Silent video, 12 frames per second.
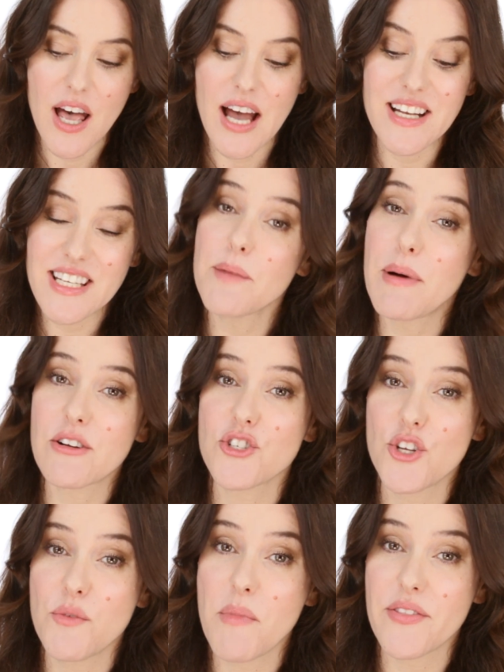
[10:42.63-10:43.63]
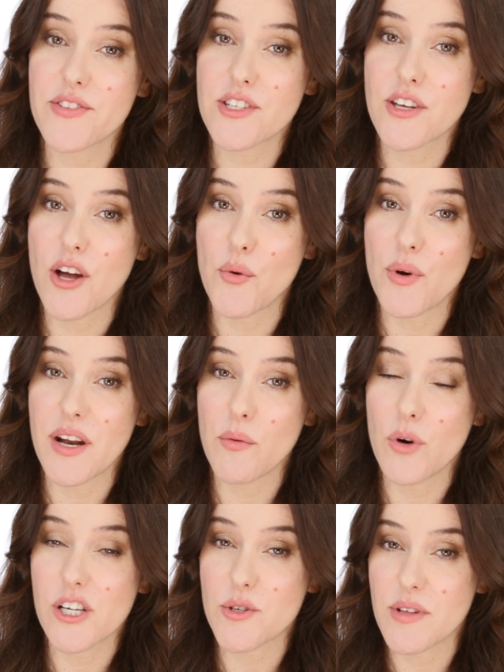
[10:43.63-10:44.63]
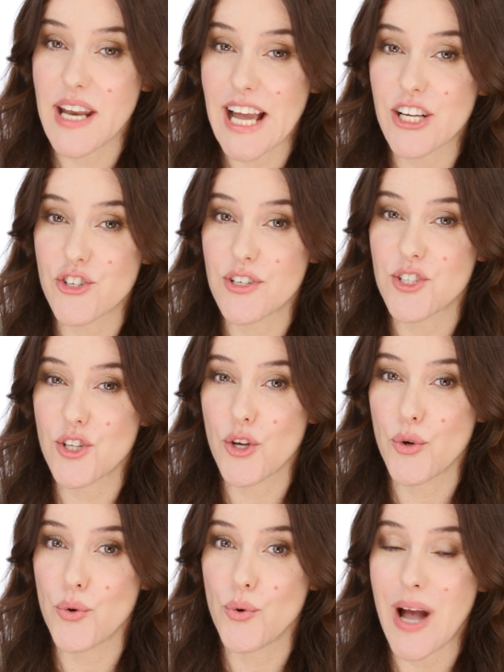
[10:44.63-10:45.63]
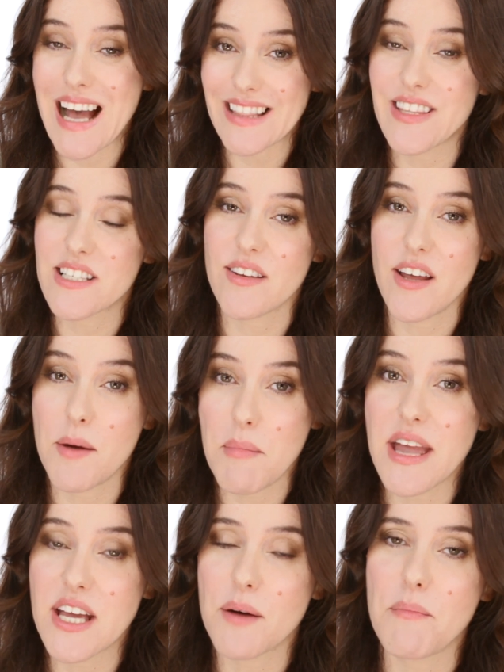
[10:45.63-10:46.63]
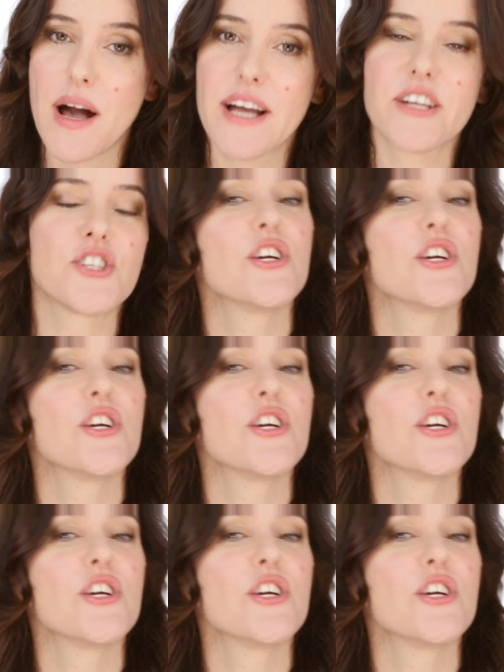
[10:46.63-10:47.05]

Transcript: until about two months ago when I worked with an actress who had this in her makeup bag and